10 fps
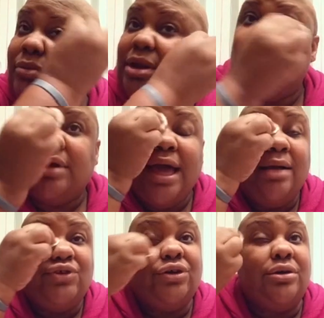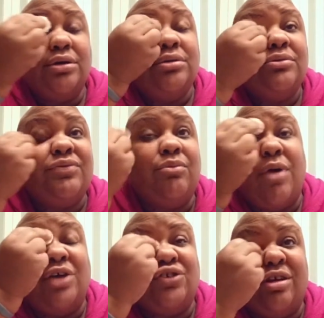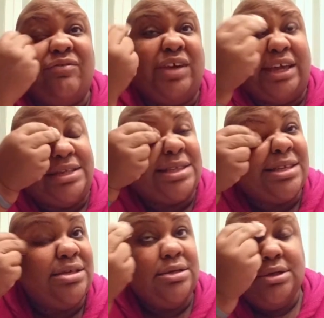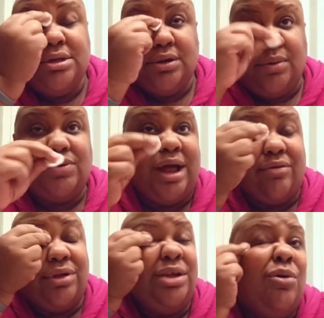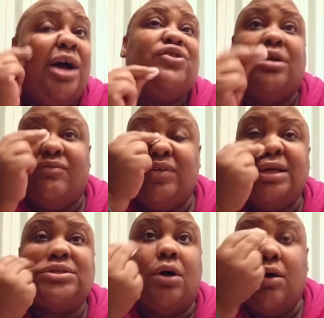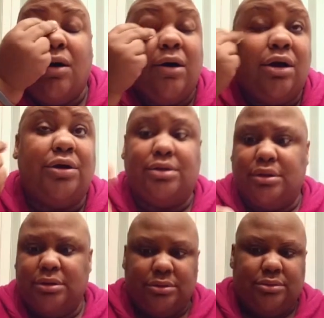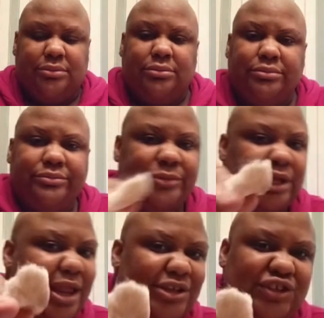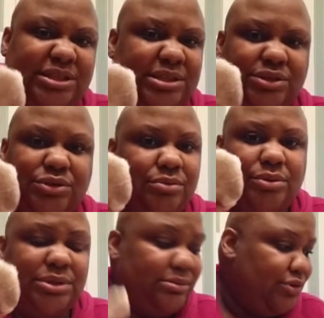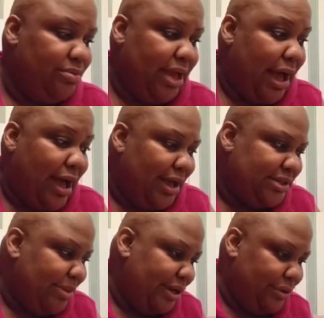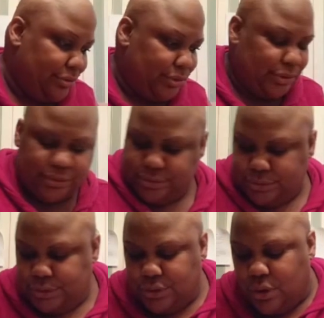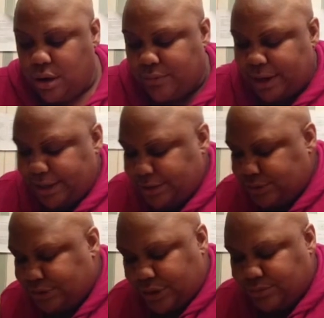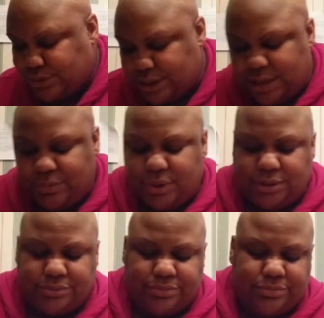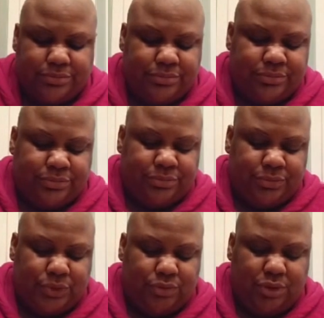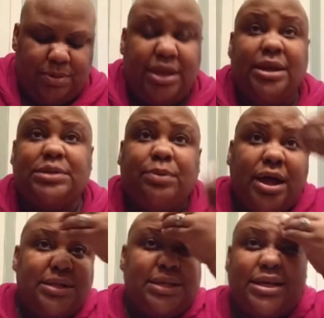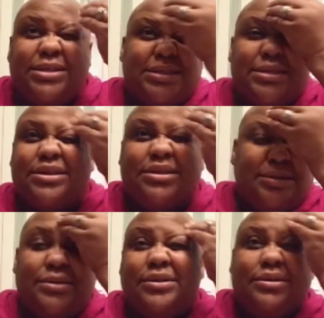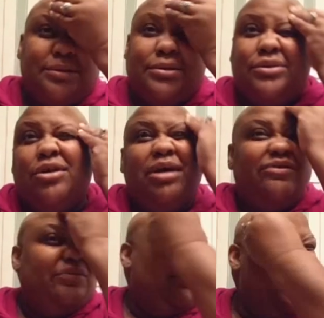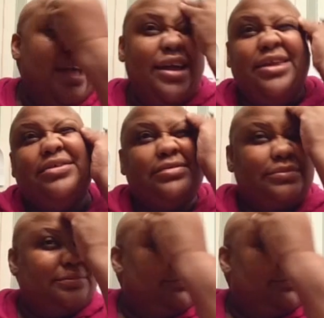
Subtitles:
We don't capture from washing our face, because we're not really washing our face all hard. And that's just doing my eyes and my nose already. So I'm just going to keep on repeating this process on my forehead,